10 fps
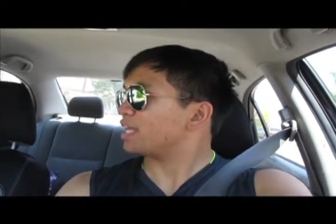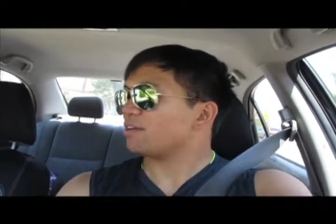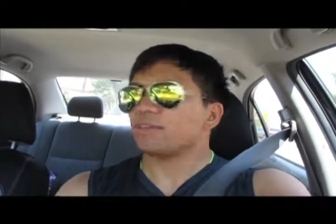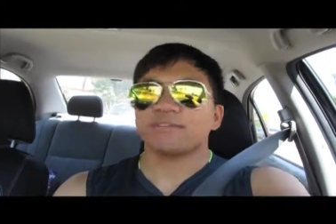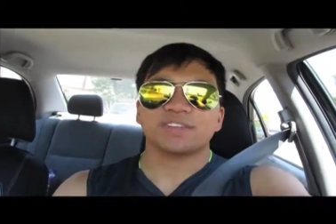
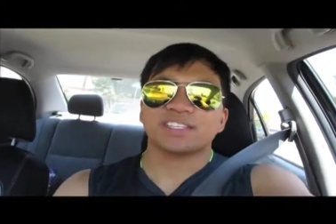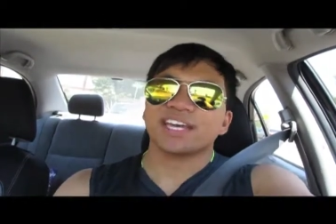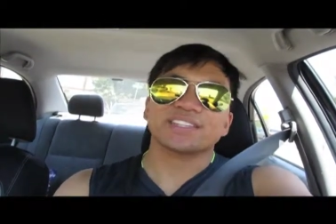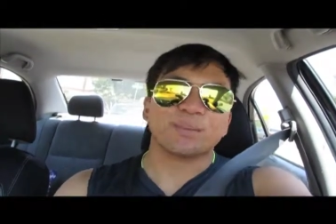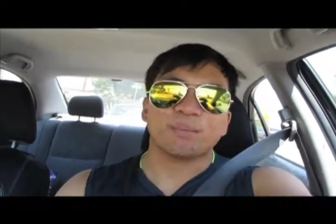even if it
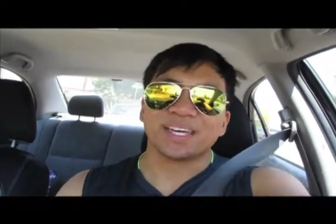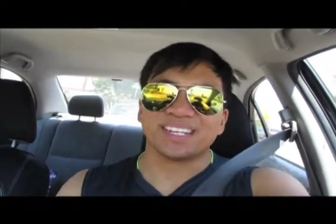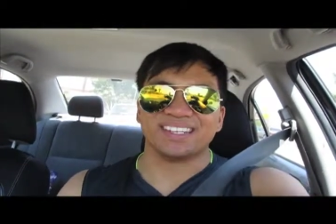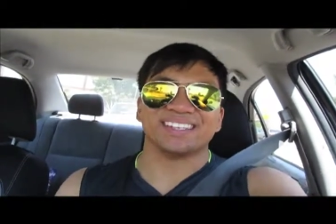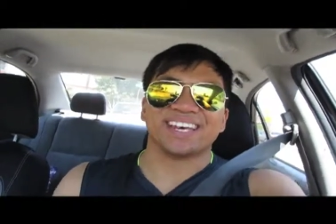takes a
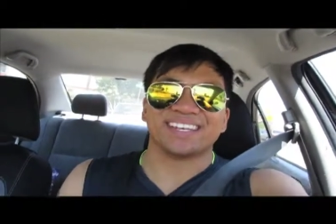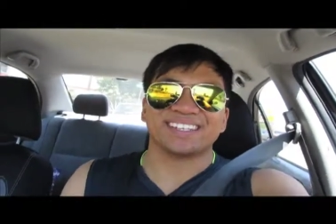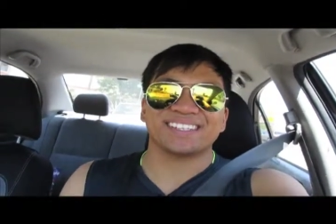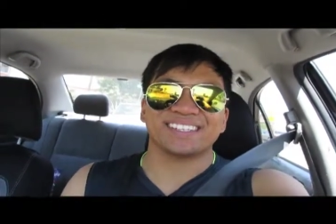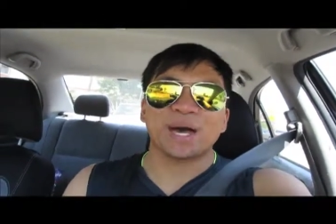minute, like
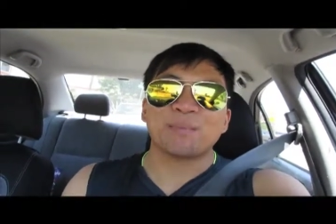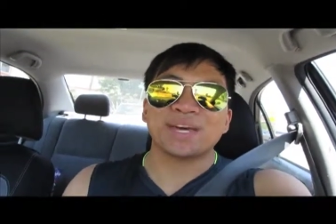that